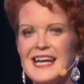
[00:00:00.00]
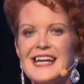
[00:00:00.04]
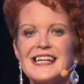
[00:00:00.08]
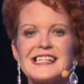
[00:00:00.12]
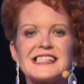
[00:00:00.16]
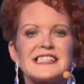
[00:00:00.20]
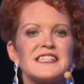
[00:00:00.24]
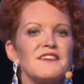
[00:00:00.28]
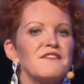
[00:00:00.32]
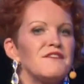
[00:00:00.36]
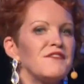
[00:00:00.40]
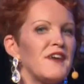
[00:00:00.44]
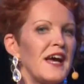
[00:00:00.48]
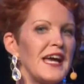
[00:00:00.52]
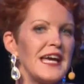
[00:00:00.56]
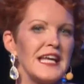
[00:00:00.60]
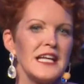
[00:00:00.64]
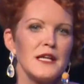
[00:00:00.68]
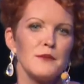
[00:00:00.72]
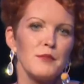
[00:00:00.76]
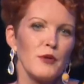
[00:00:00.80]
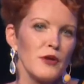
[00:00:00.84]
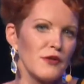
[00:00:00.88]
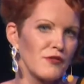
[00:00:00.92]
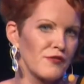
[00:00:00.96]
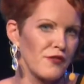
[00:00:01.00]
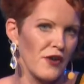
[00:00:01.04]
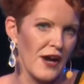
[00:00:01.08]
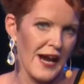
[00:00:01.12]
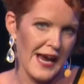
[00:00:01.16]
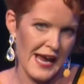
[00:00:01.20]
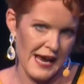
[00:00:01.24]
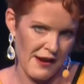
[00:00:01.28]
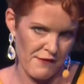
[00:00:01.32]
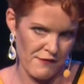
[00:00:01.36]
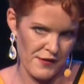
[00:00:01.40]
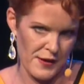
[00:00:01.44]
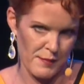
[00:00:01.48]
It's available for
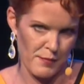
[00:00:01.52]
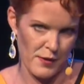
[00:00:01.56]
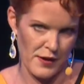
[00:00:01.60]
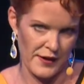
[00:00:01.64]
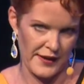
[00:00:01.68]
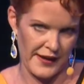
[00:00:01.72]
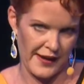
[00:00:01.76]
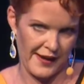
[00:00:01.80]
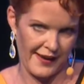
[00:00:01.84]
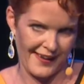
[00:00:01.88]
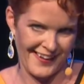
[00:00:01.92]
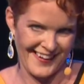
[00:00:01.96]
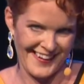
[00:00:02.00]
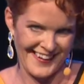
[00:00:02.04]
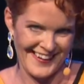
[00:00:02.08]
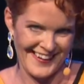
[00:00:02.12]
everybody.